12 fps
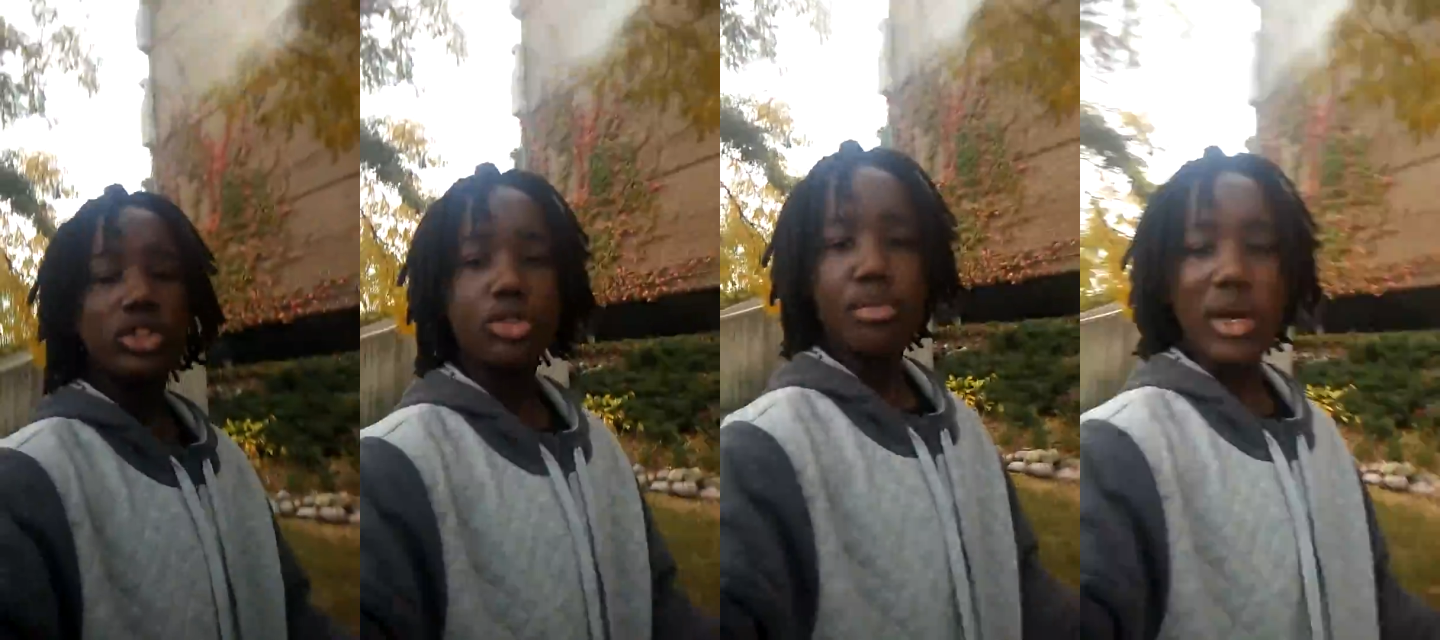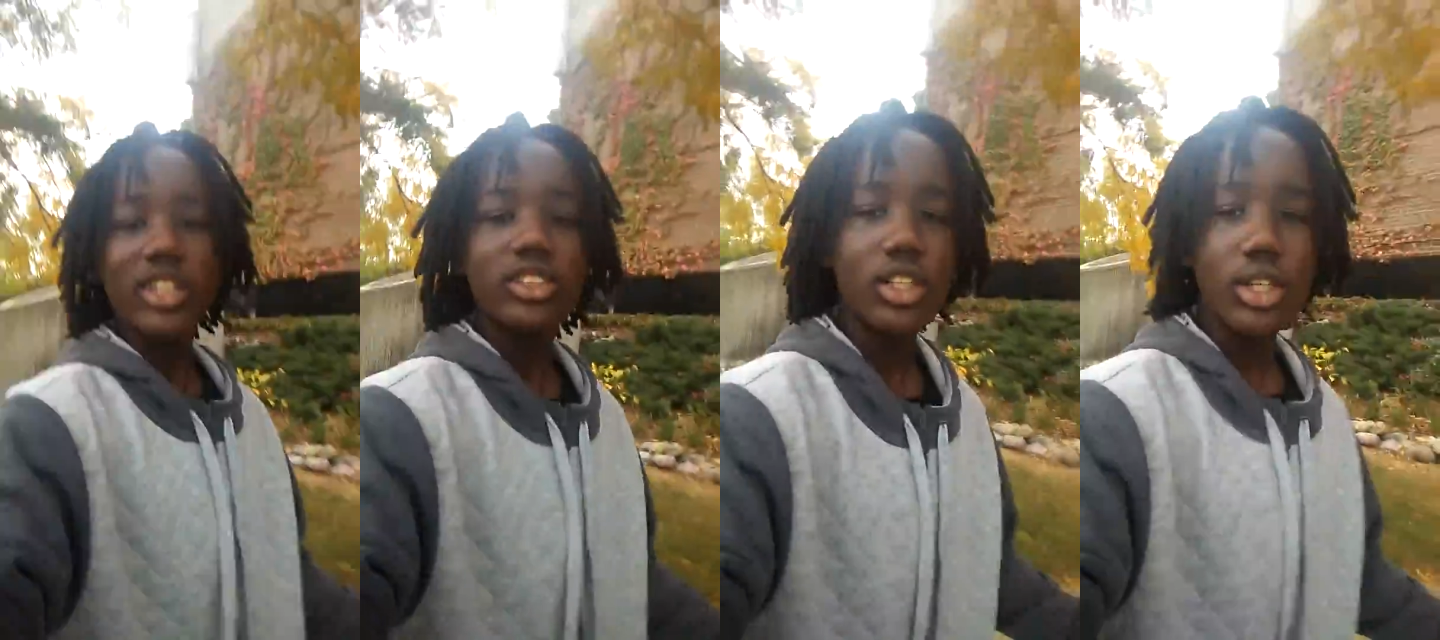which is
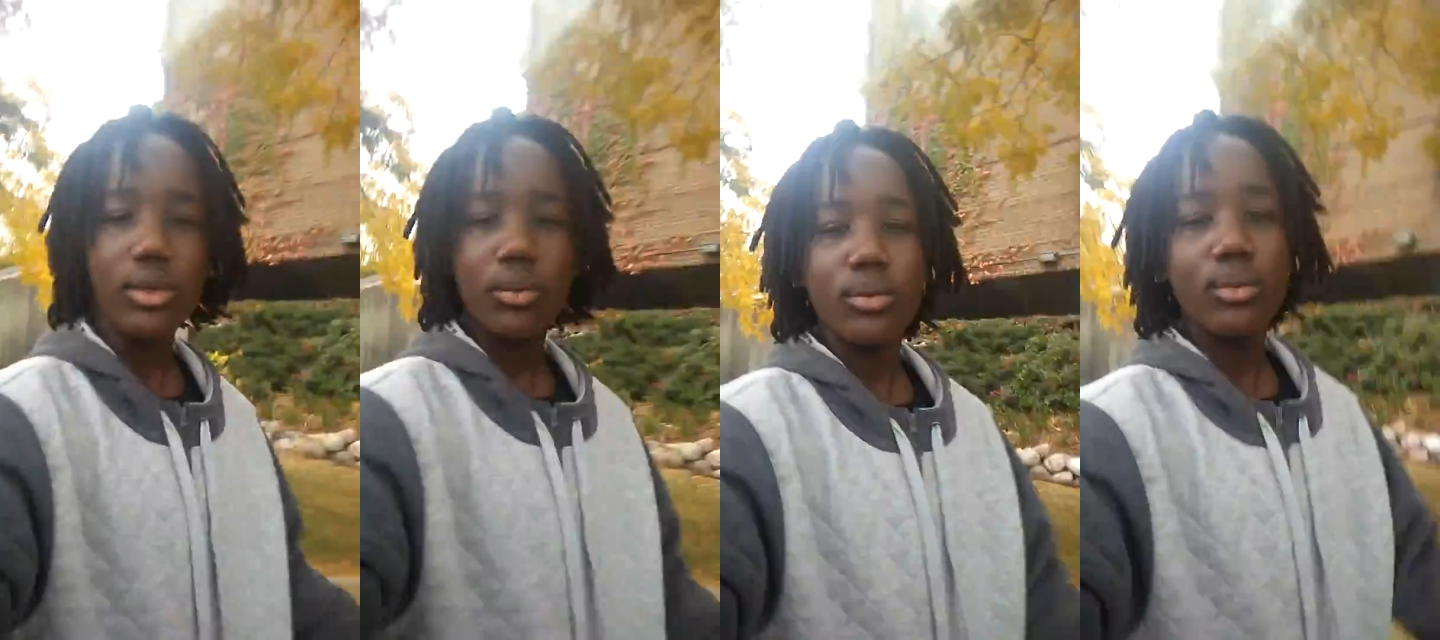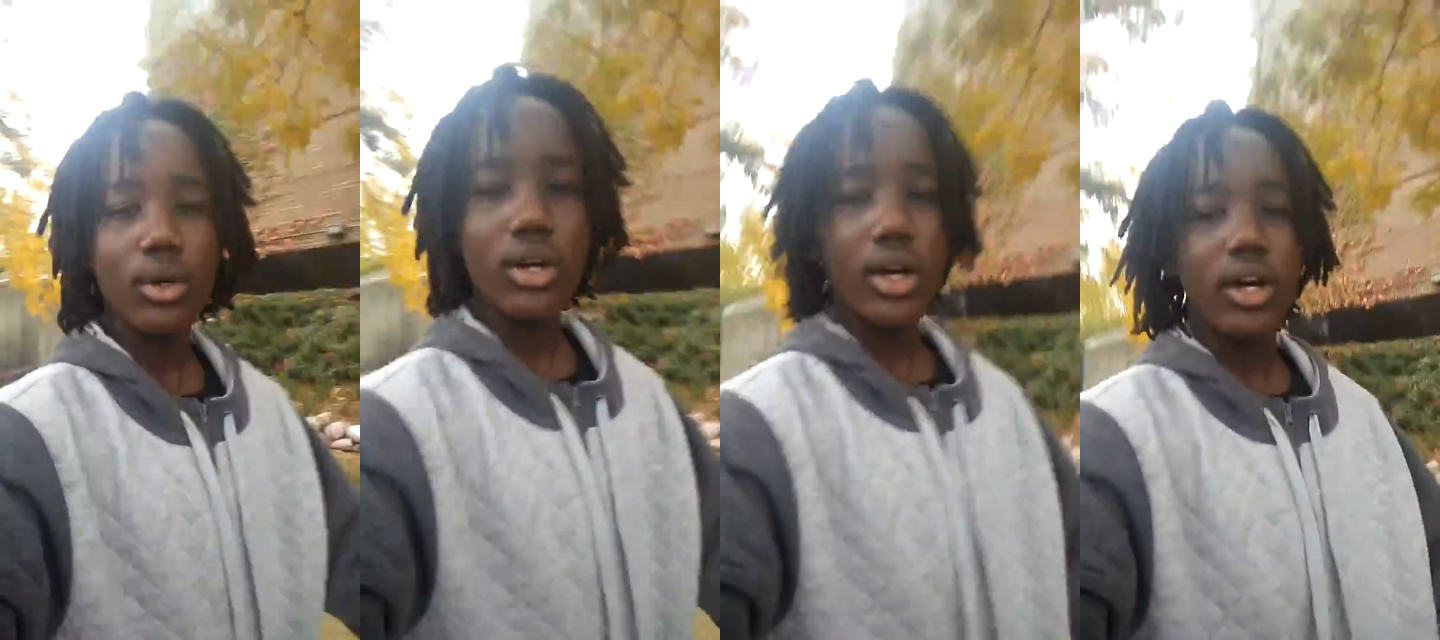basically
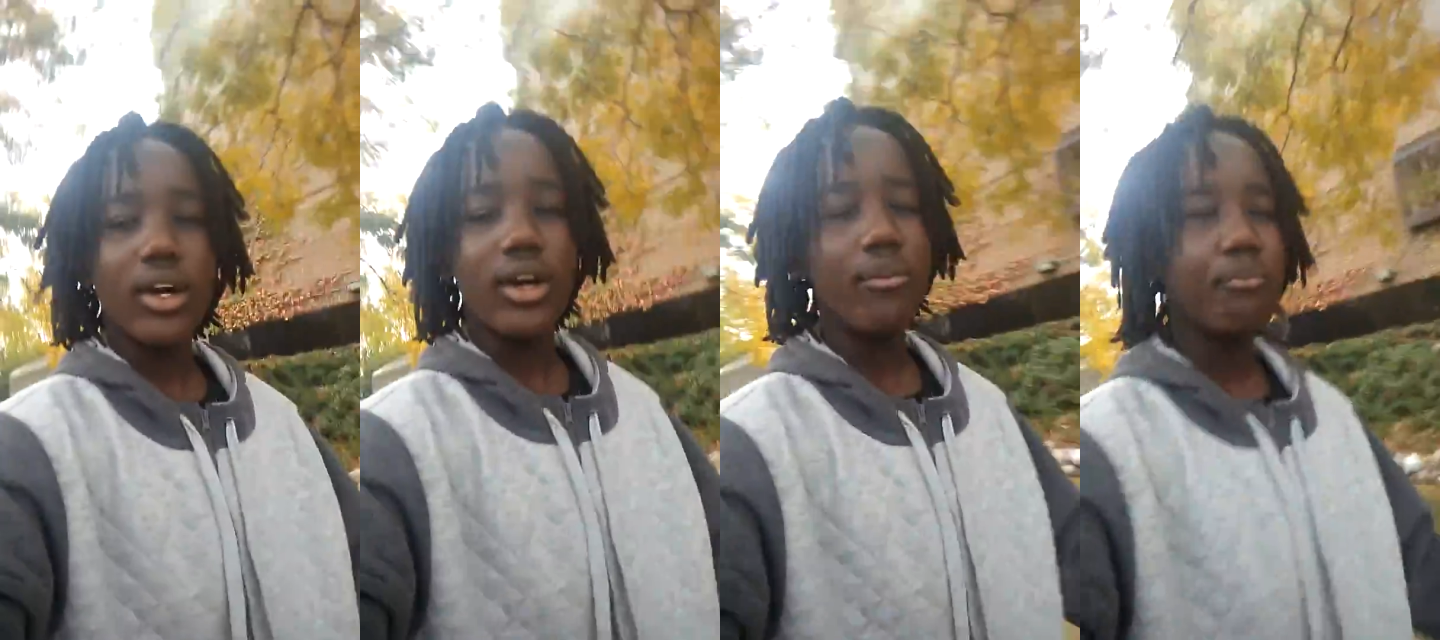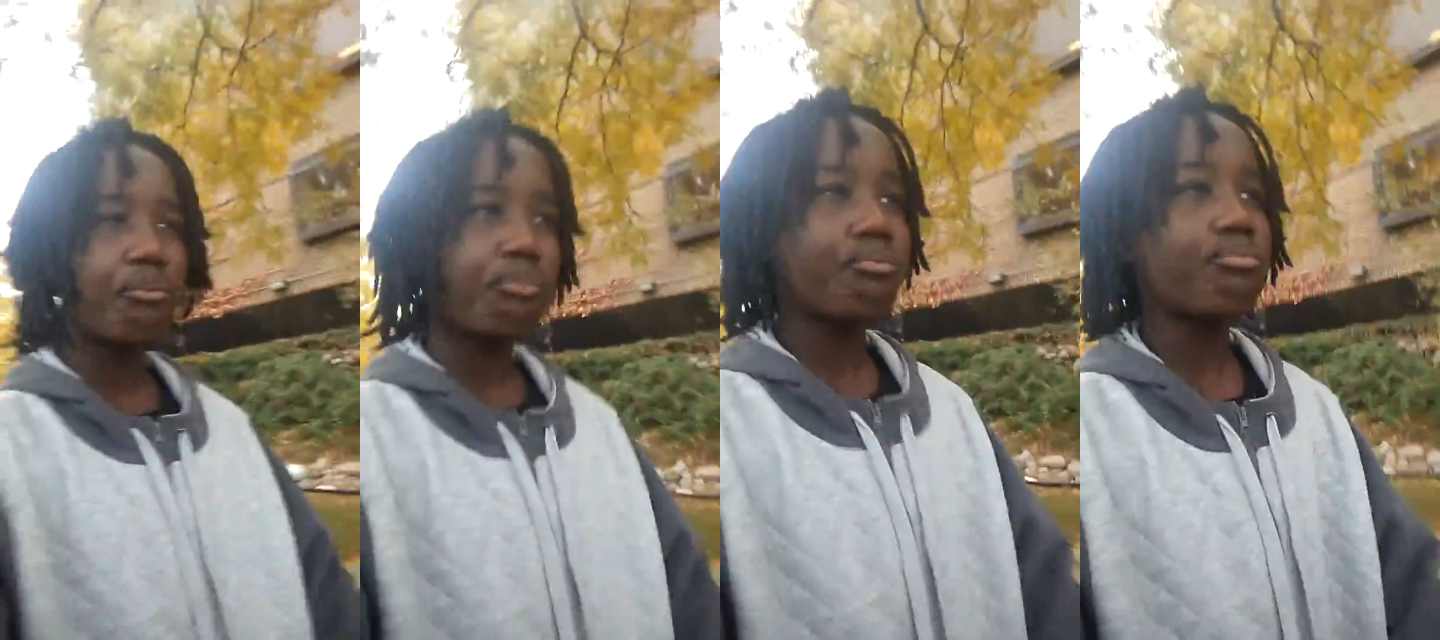uh,
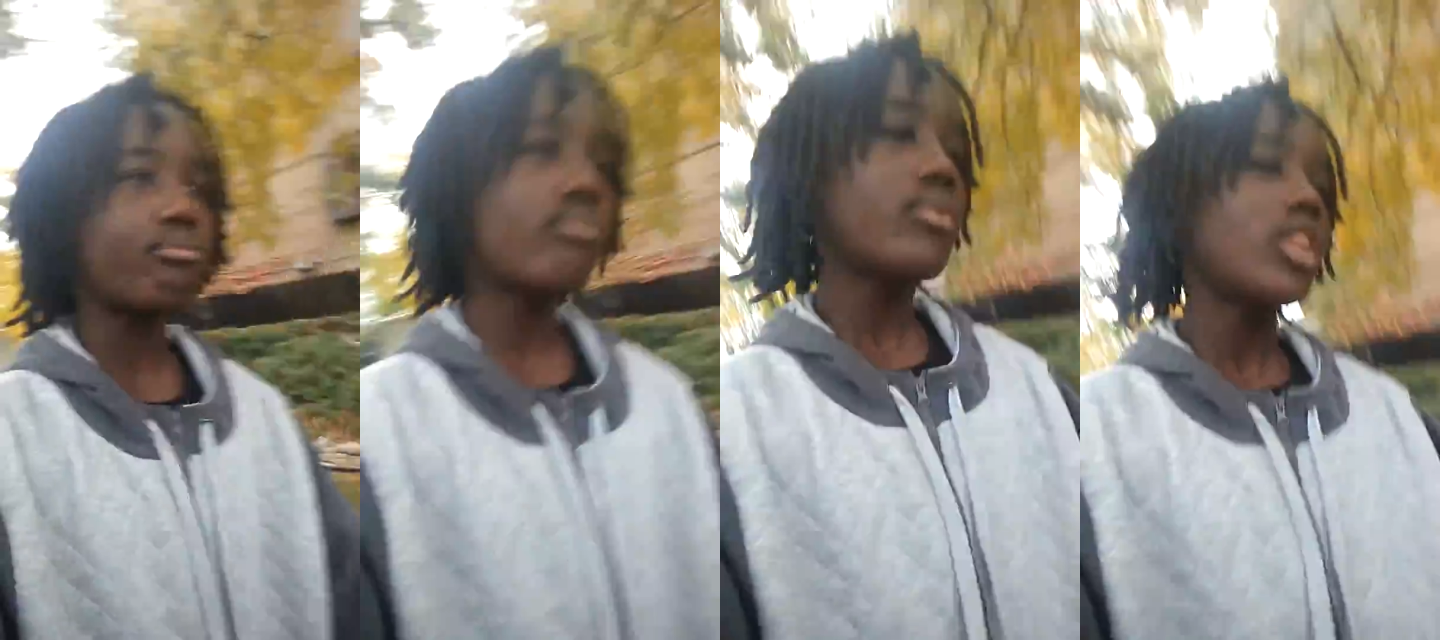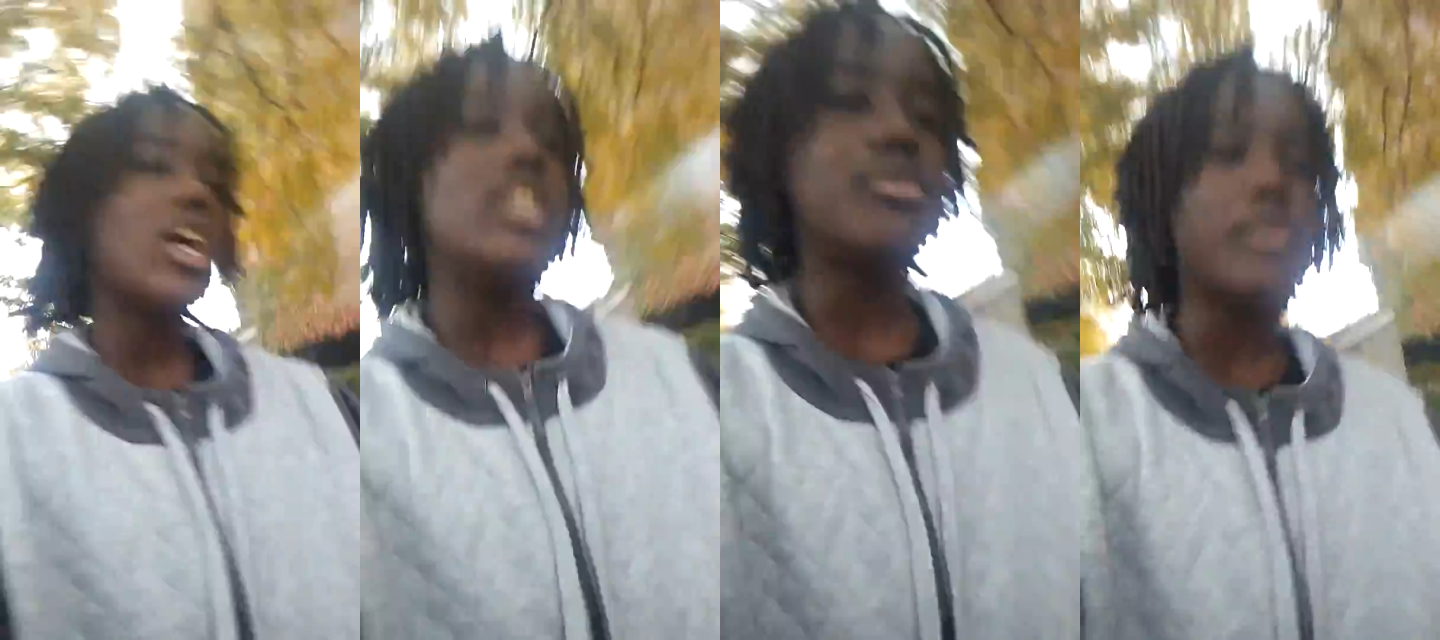
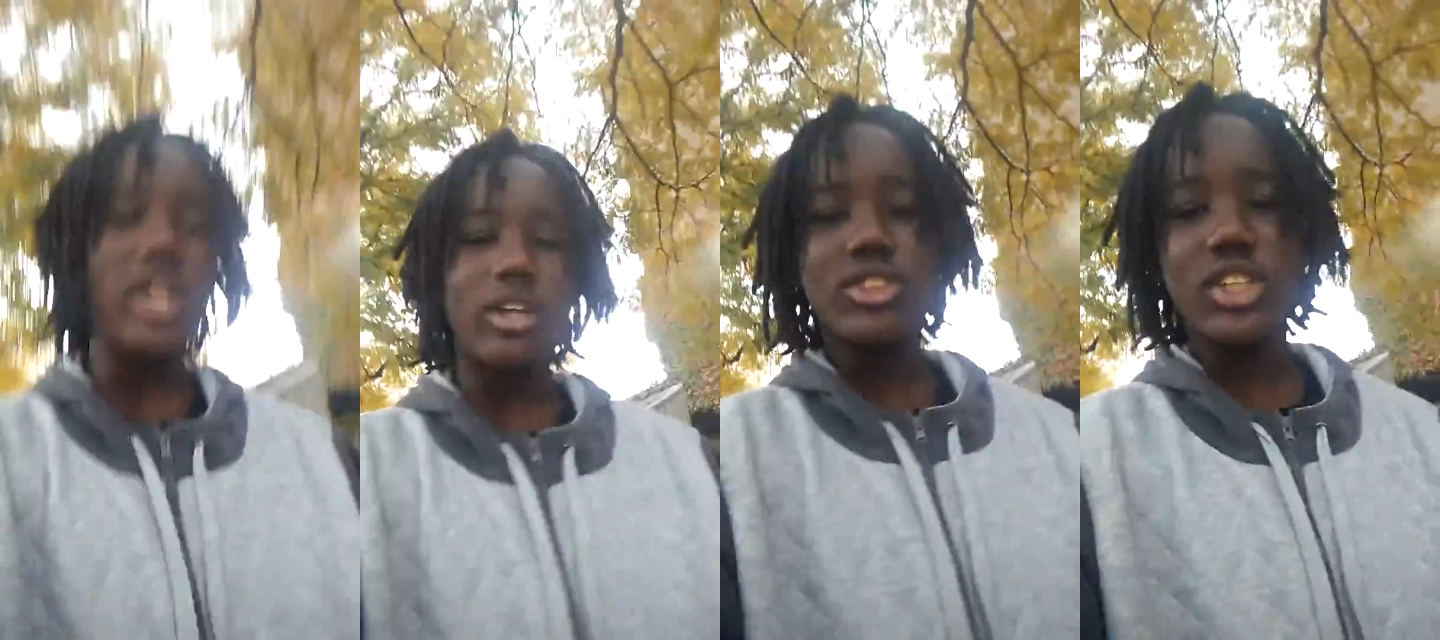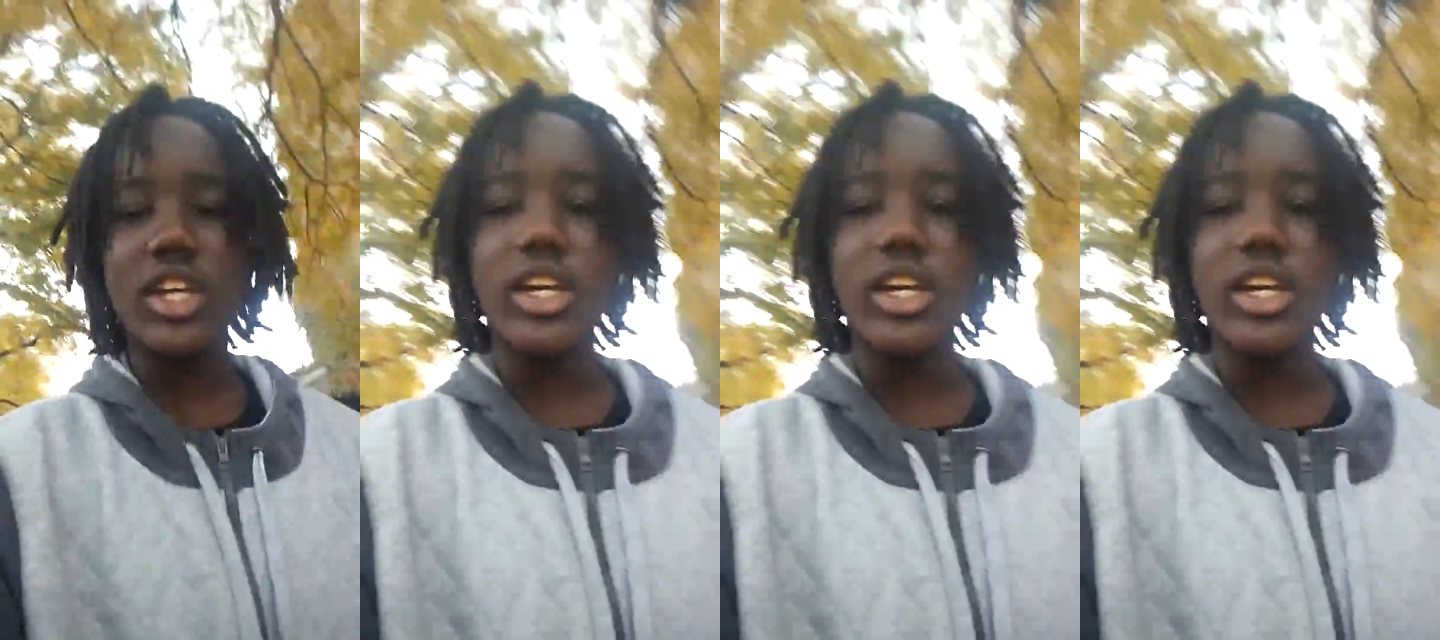a spin-off